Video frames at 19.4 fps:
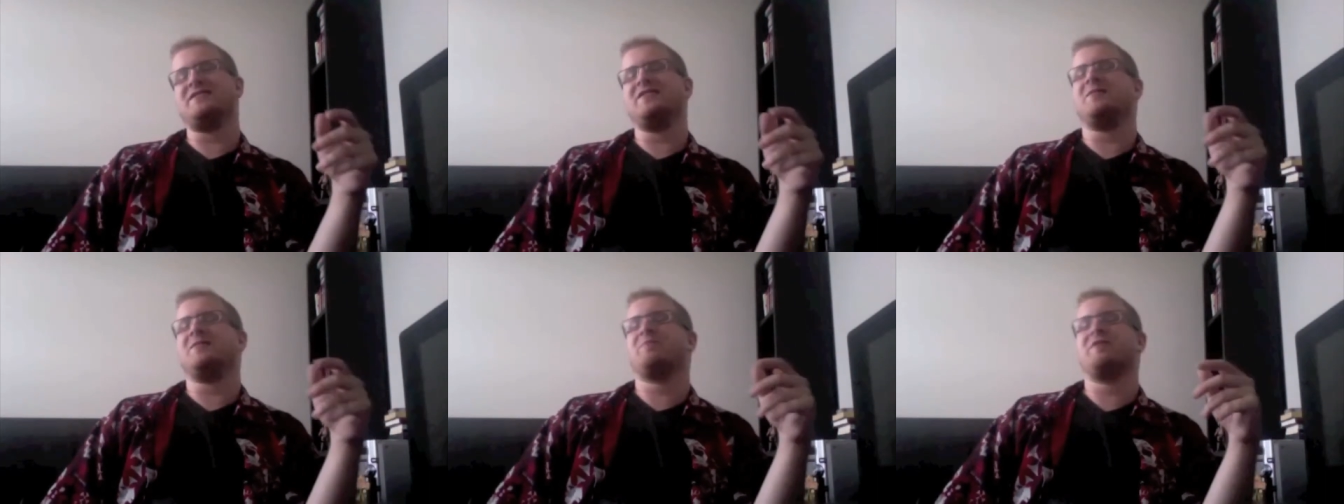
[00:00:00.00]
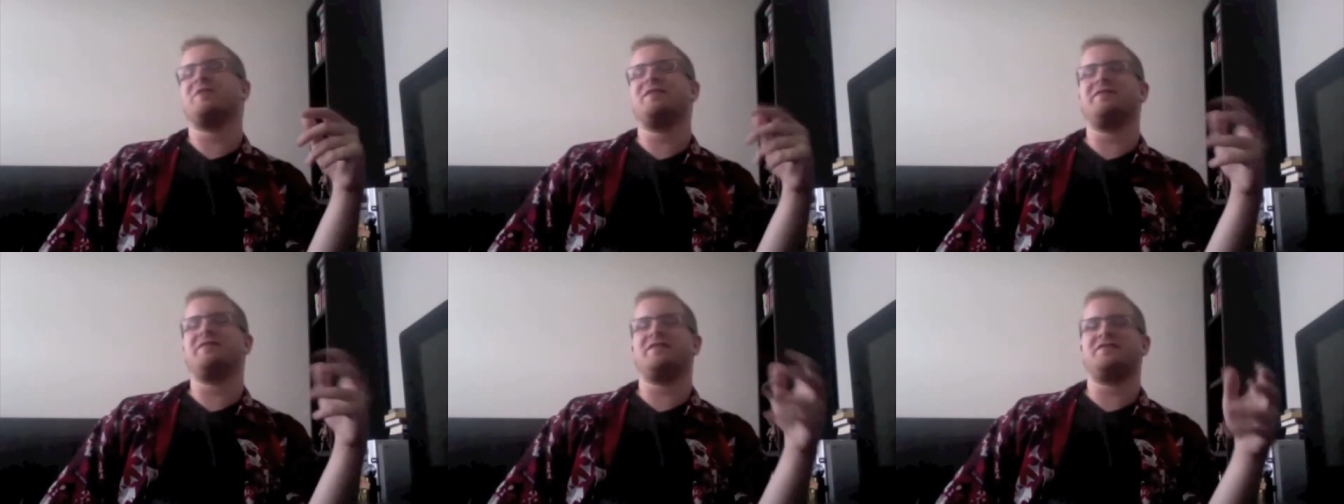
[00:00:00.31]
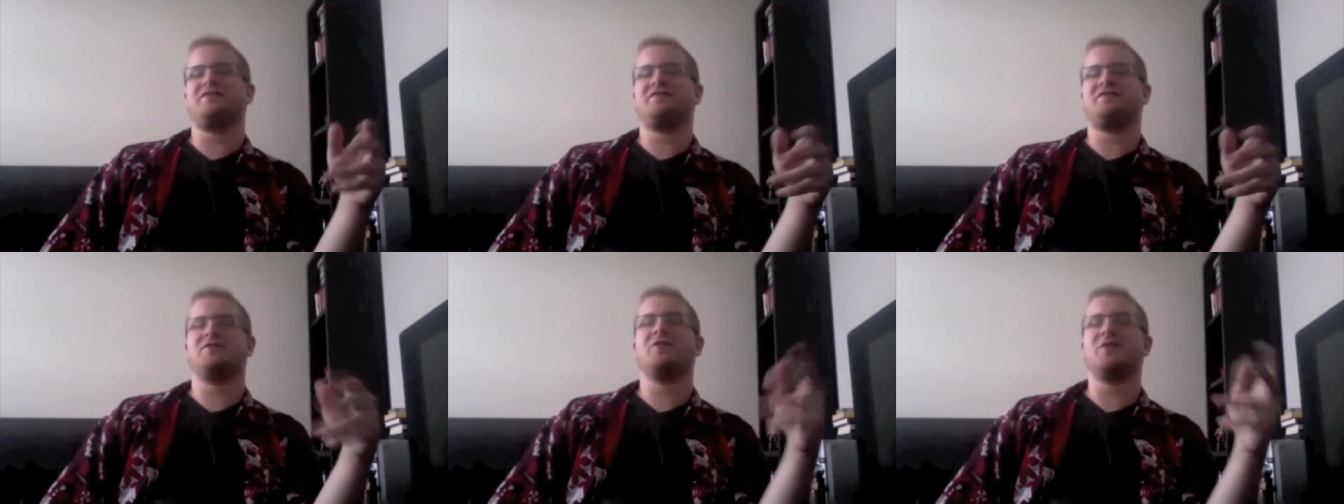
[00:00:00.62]
in the
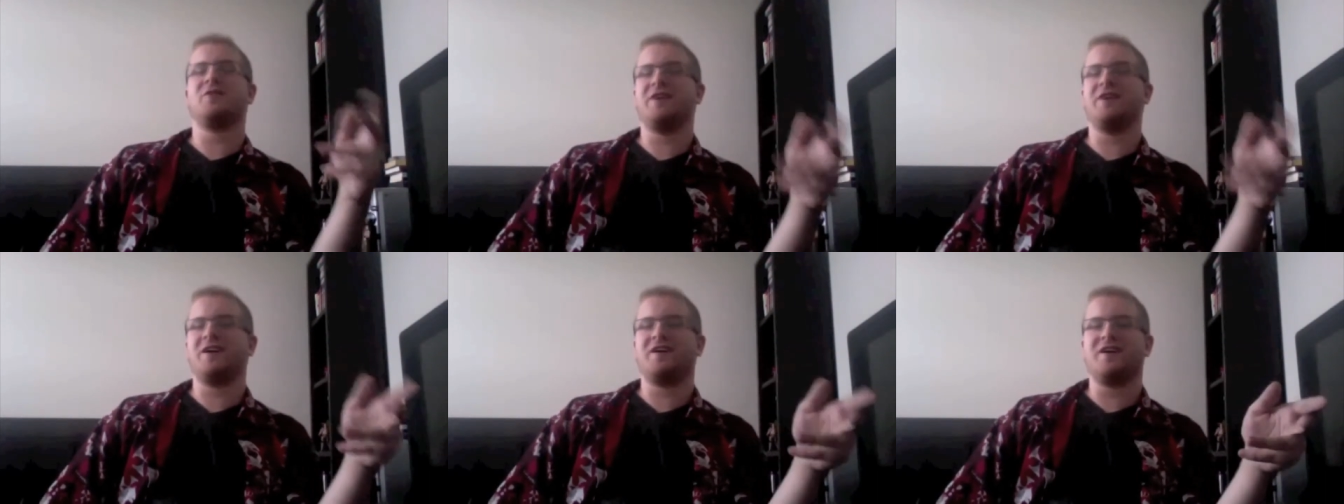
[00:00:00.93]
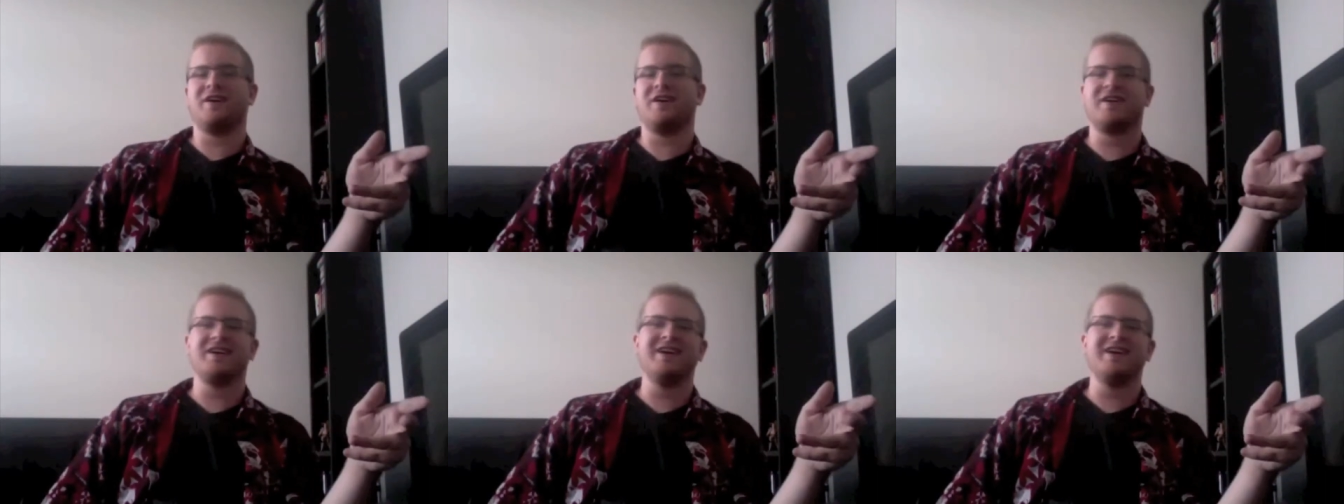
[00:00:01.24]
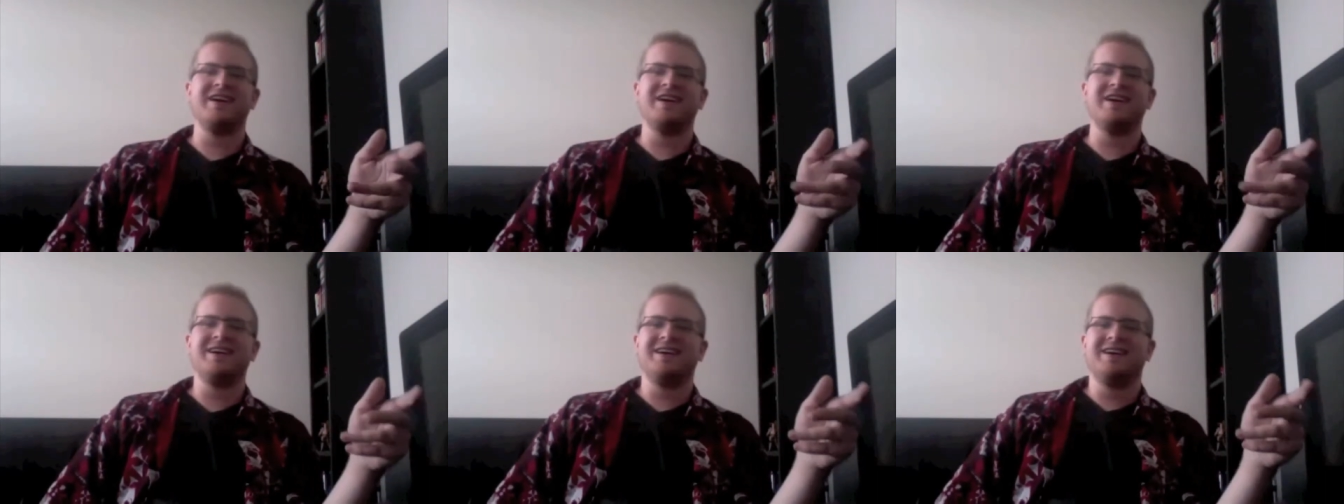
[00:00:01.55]
previous story arc,
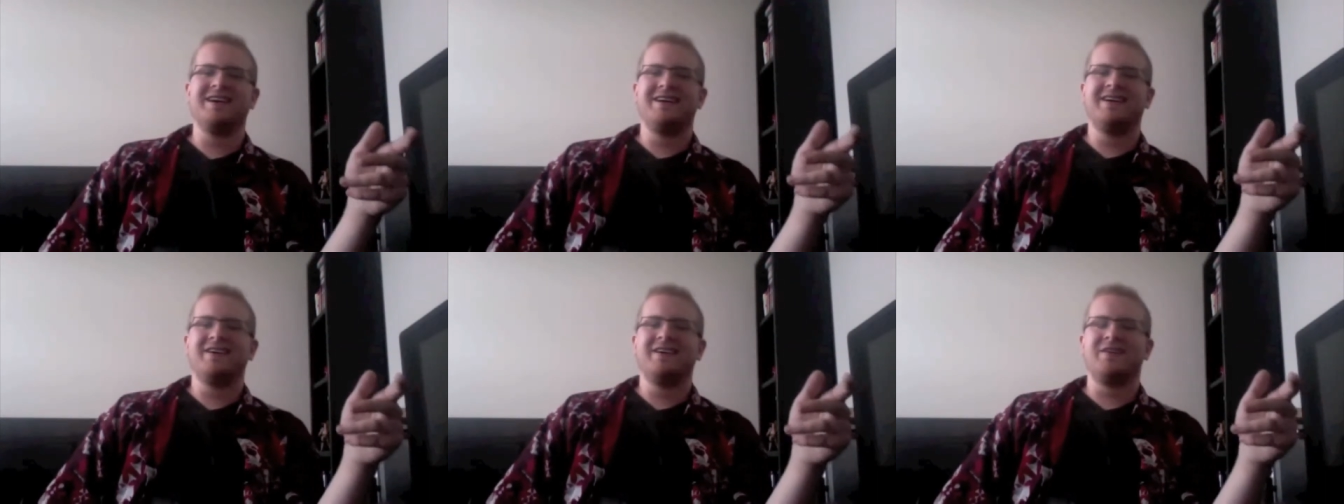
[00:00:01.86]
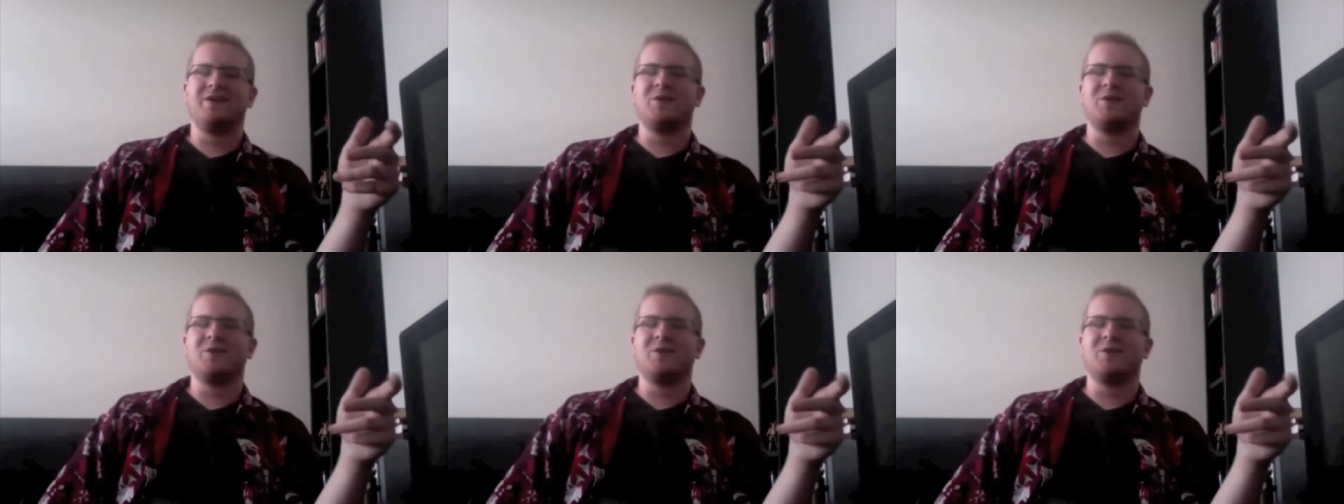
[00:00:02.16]
there